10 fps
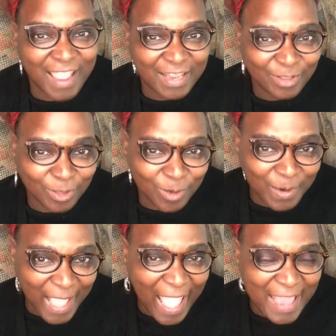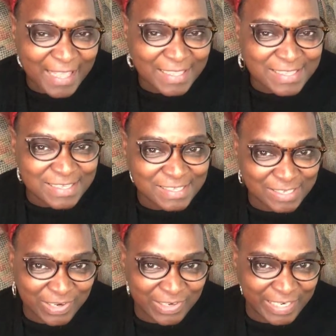And look at it
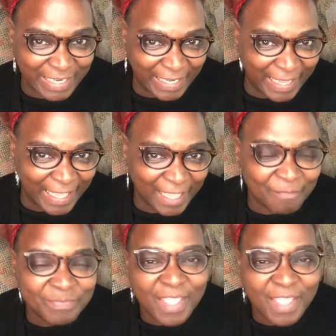discerningly.